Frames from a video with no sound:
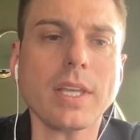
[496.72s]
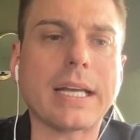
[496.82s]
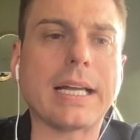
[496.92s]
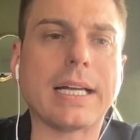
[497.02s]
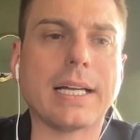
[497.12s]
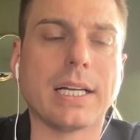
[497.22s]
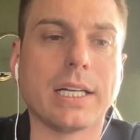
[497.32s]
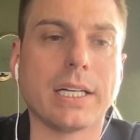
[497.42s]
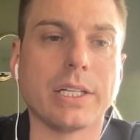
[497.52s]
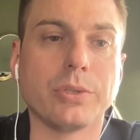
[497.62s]

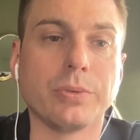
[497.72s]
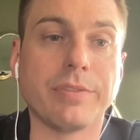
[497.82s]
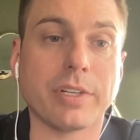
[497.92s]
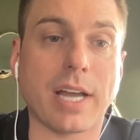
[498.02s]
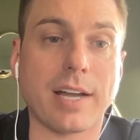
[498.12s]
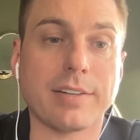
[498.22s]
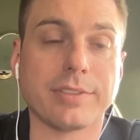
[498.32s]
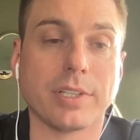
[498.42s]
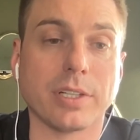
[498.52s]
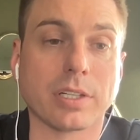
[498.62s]
You even
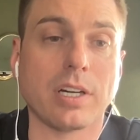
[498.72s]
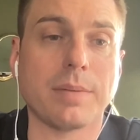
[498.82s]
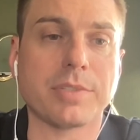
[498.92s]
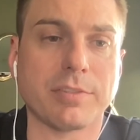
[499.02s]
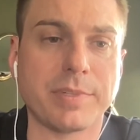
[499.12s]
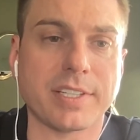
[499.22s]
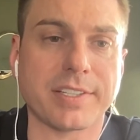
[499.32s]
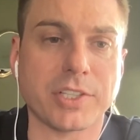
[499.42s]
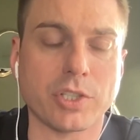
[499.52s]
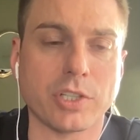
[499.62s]
have clubs of
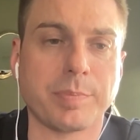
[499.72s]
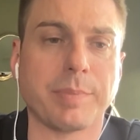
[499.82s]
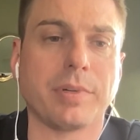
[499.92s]
business angels, people